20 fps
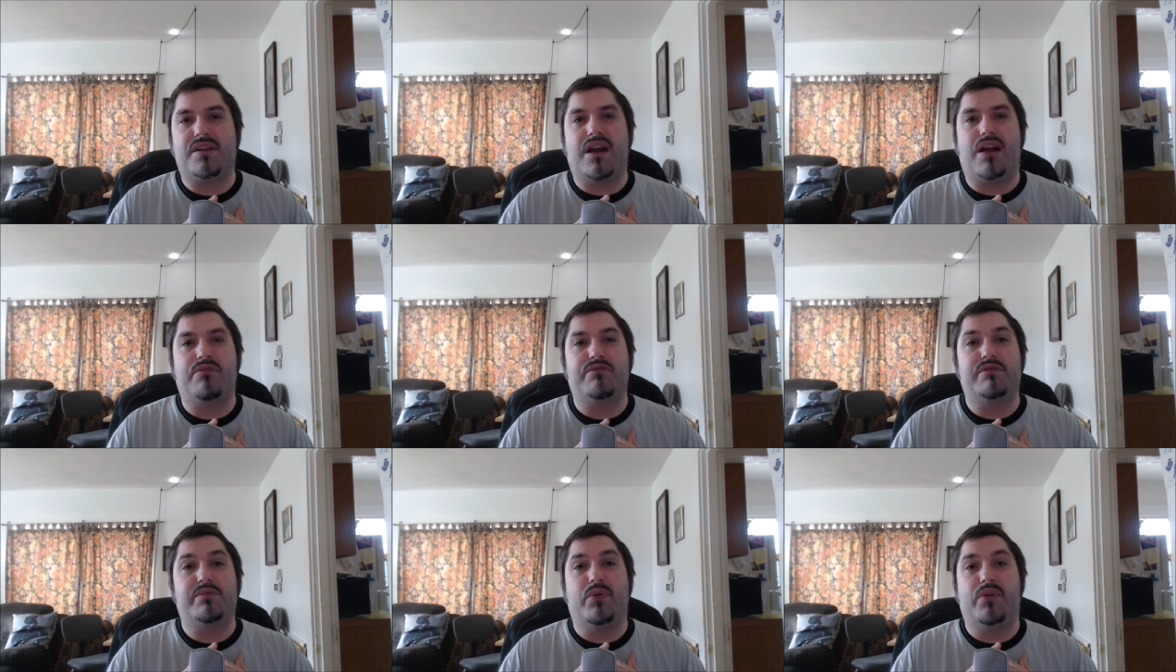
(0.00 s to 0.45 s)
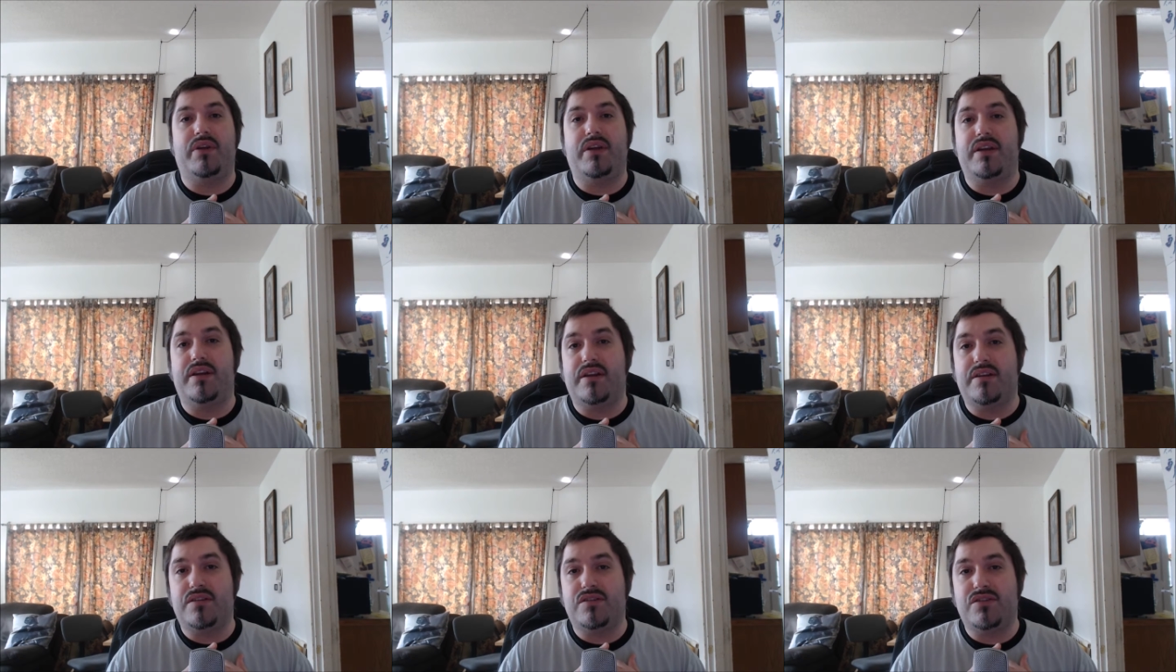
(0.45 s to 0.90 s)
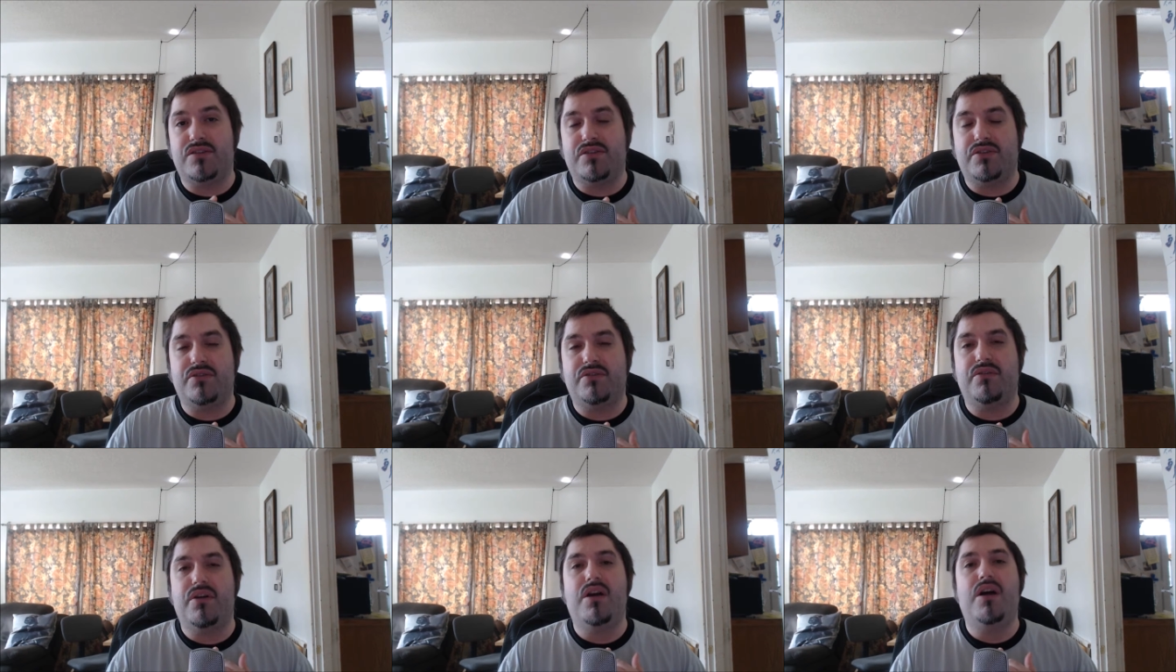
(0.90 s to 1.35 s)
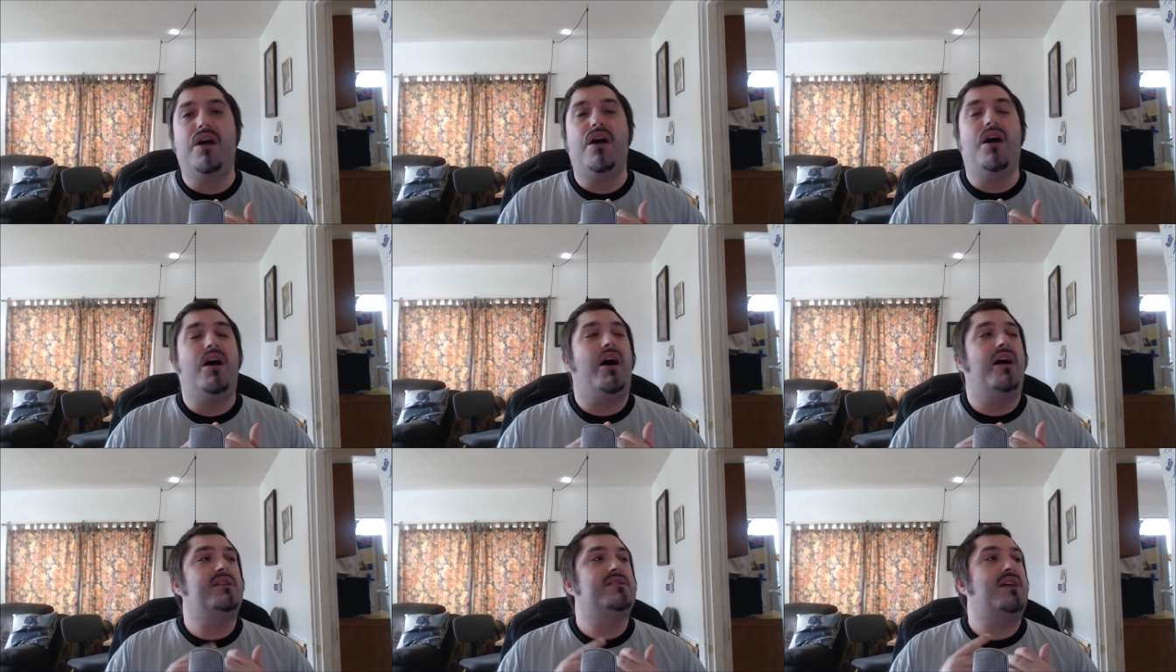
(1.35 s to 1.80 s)
was putting it into,
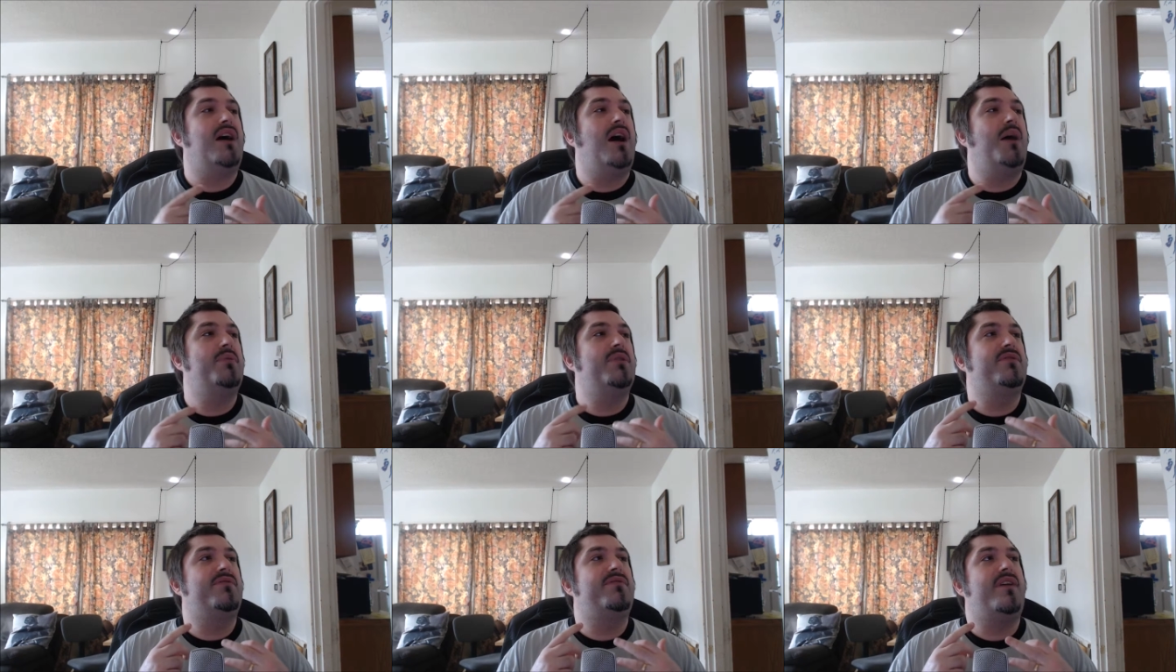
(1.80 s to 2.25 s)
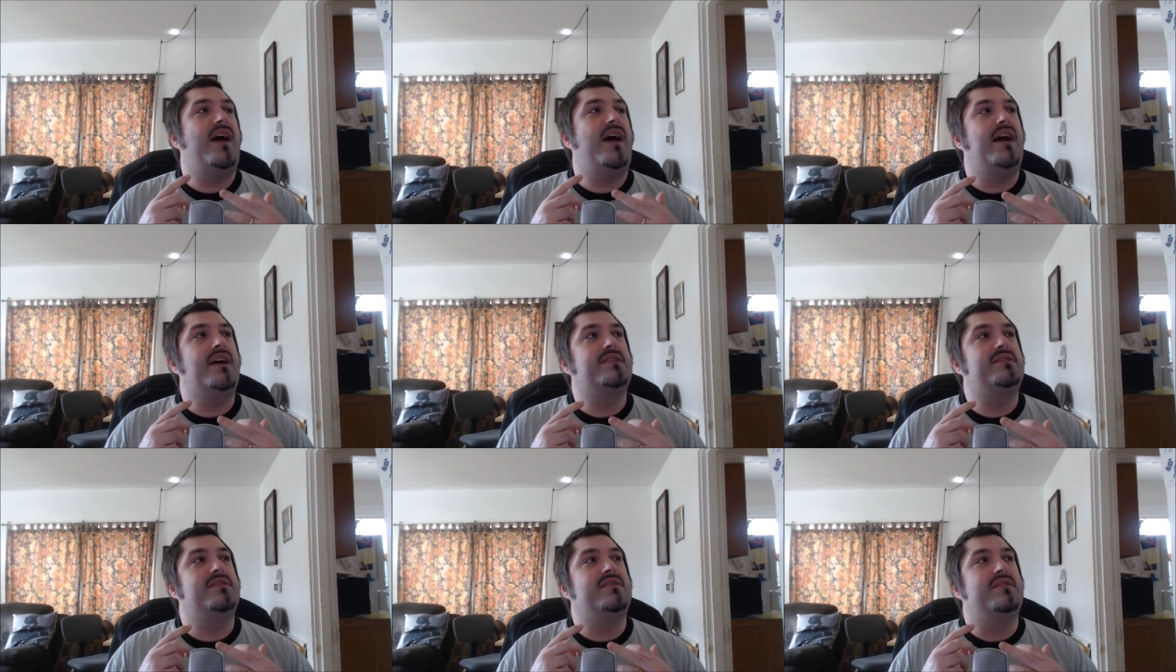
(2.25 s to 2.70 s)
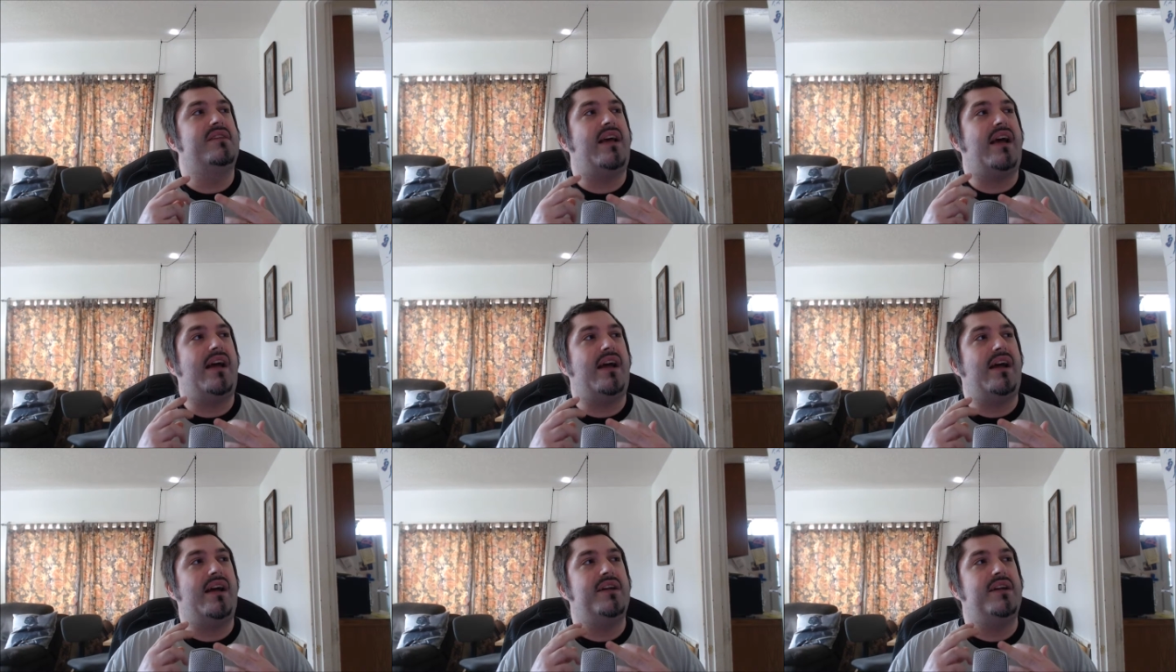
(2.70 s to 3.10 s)
on top of the fact that